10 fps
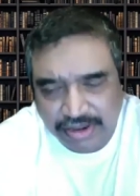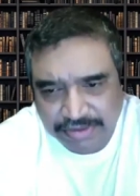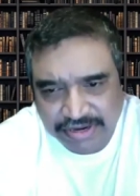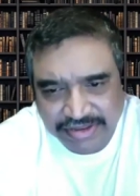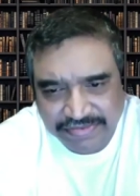
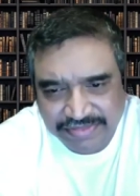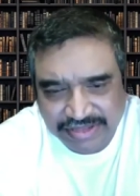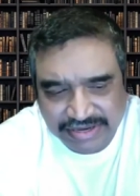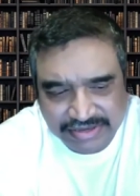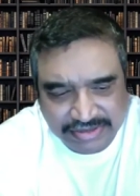believe
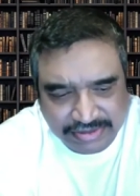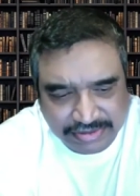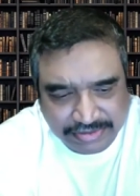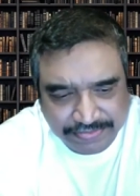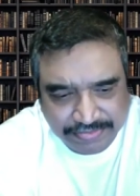that
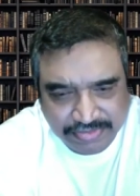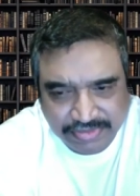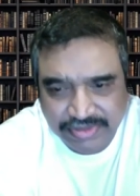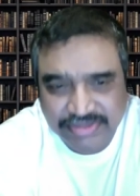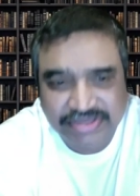
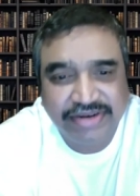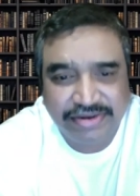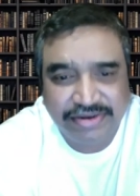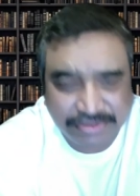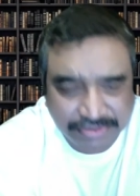the
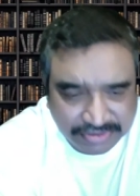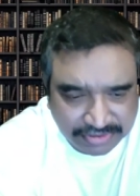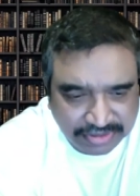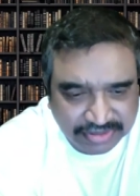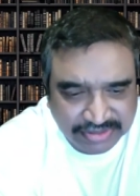secret to
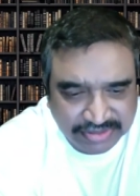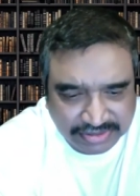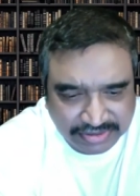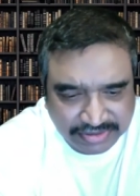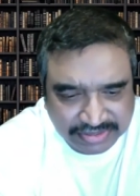
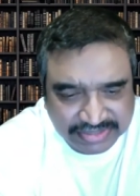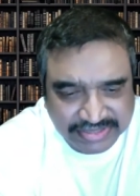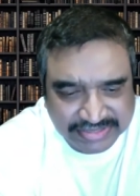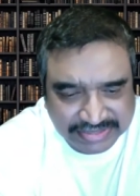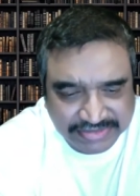the
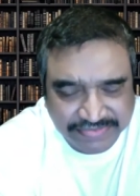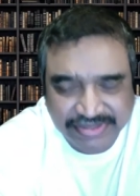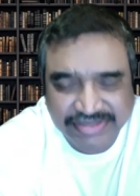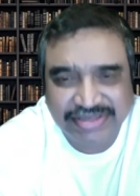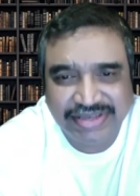success of
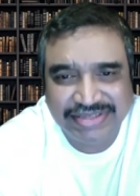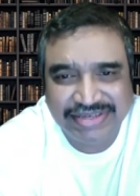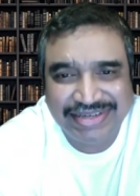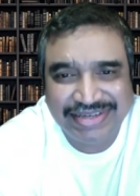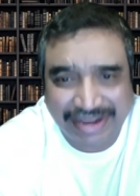this is
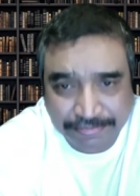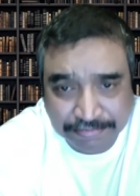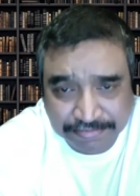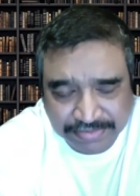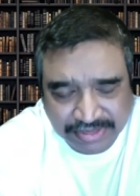in
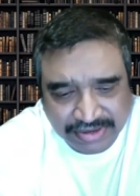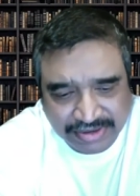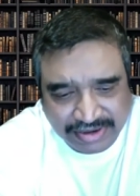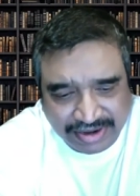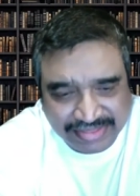time.
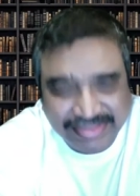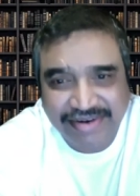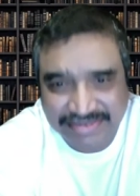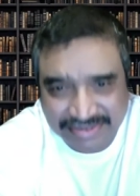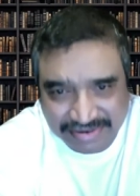And there
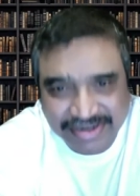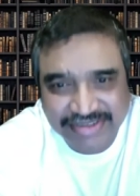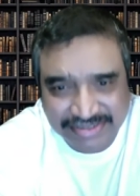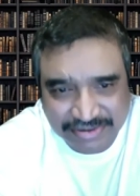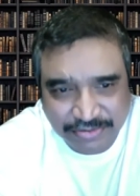is a
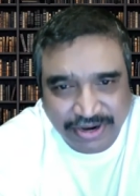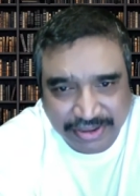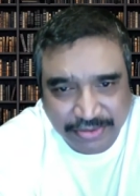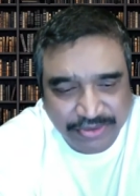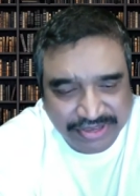reason
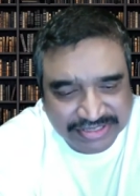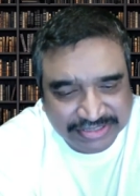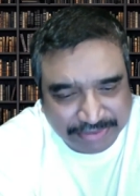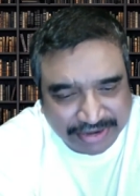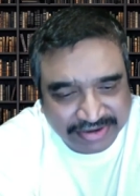why we
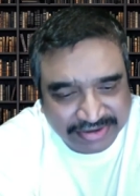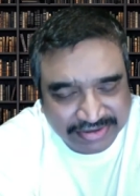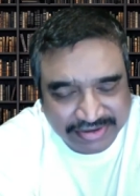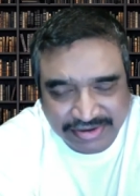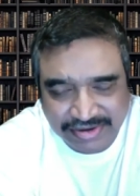spend
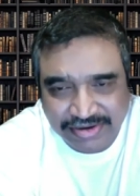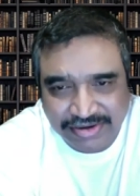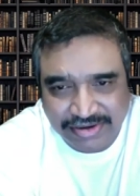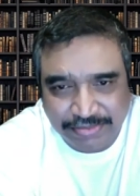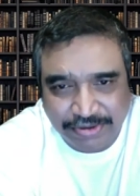
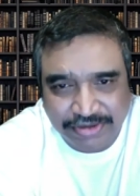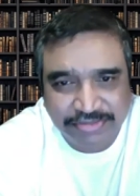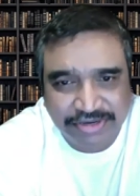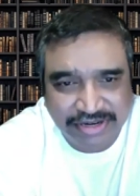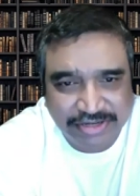
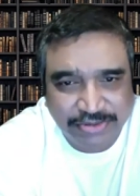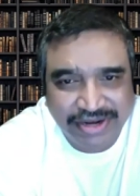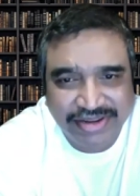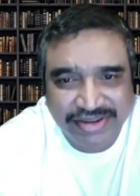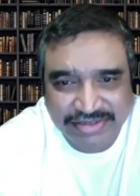approximately
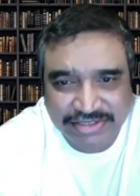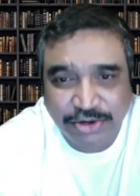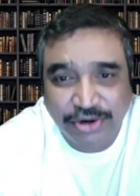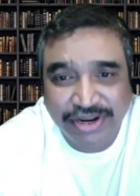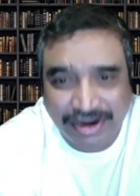20 years
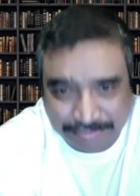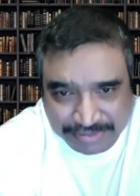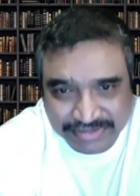growing up